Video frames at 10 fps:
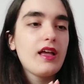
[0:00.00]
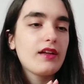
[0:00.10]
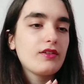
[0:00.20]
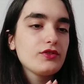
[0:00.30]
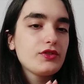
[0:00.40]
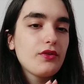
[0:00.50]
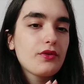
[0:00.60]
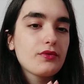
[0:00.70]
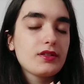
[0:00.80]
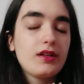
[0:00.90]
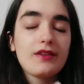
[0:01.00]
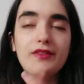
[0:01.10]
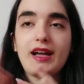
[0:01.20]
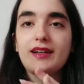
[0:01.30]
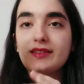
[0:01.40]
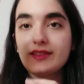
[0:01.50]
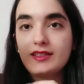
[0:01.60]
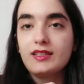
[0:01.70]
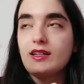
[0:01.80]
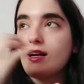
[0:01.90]
And also there was a lot of that,
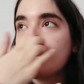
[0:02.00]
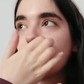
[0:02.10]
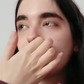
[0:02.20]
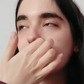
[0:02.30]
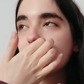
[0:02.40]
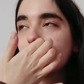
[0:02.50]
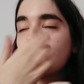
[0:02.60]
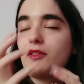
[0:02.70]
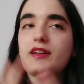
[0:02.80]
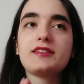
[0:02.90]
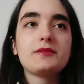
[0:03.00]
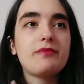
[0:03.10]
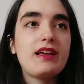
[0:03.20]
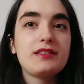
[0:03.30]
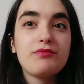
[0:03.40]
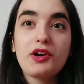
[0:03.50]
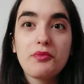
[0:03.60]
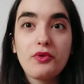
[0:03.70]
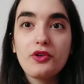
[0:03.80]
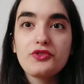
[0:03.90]
I like to call that space bar
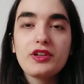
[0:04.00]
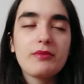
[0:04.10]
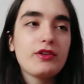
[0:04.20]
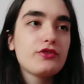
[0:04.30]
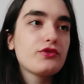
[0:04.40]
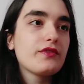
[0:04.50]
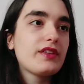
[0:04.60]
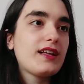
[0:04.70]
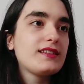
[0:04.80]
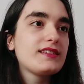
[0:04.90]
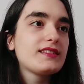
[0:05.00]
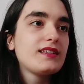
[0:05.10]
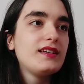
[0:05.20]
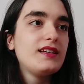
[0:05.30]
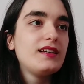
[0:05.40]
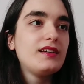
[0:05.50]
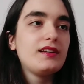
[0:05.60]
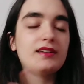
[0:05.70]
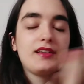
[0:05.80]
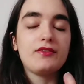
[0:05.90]
poetry. I'm not sure
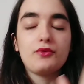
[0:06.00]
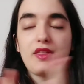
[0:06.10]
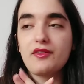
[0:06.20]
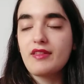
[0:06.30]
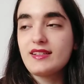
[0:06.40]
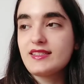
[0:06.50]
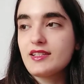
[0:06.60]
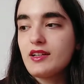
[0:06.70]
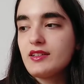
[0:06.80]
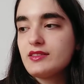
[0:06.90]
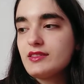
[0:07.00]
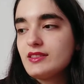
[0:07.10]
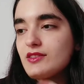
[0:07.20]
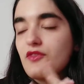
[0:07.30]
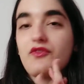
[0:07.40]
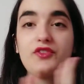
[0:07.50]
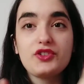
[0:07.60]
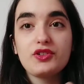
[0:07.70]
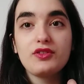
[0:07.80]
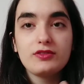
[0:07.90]
if whether that's an
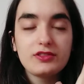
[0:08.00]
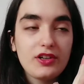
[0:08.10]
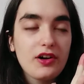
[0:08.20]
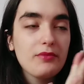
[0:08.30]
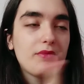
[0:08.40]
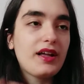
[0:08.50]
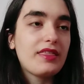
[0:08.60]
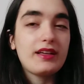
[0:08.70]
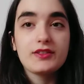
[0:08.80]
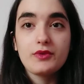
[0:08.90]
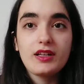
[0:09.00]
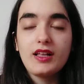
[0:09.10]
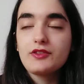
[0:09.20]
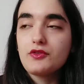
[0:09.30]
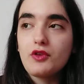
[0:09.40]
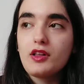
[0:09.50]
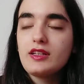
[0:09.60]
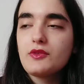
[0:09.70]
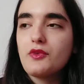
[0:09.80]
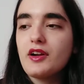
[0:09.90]
official term, but that's what I like to call
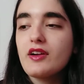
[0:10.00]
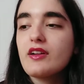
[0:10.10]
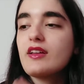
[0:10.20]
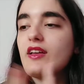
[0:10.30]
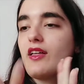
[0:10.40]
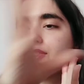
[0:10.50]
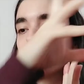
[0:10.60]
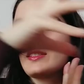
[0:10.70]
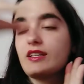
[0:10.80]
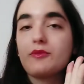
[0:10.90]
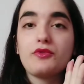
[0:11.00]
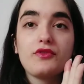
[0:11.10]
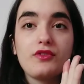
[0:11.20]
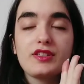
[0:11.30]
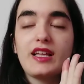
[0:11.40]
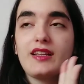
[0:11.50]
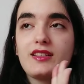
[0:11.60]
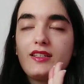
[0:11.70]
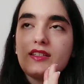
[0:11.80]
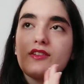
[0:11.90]
it, where there's like beautiful
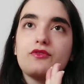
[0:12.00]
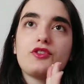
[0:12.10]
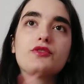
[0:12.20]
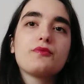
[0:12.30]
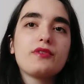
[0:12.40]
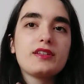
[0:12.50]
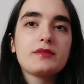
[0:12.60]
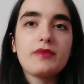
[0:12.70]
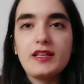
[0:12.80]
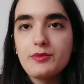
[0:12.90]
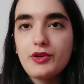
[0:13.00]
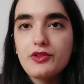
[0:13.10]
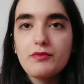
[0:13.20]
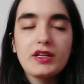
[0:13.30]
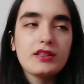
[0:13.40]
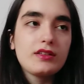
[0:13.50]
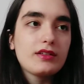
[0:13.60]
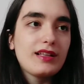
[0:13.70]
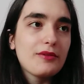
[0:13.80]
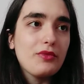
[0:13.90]
sentences and you just put a space bar to make it look
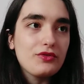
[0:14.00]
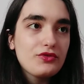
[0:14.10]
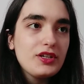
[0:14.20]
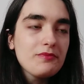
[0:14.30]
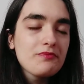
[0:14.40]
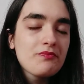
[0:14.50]
like poetry